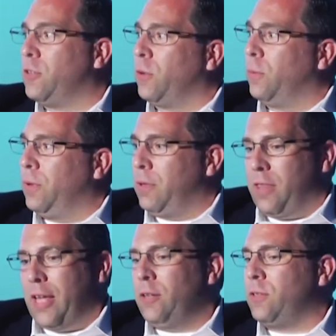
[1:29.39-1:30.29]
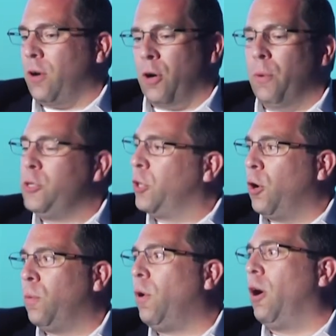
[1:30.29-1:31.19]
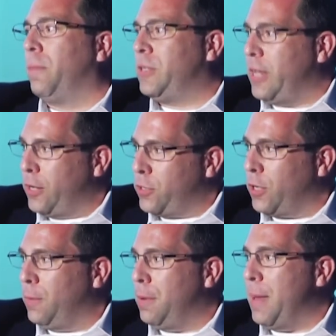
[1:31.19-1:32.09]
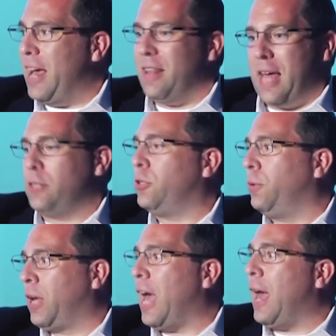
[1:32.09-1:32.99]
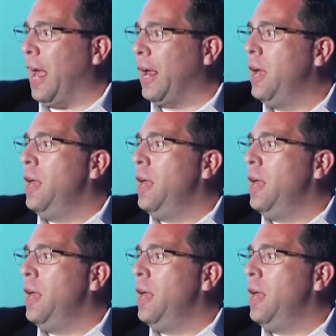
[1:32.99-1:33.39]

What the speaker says: So things are going to go wrong, mistakes are going to be made, that's okay.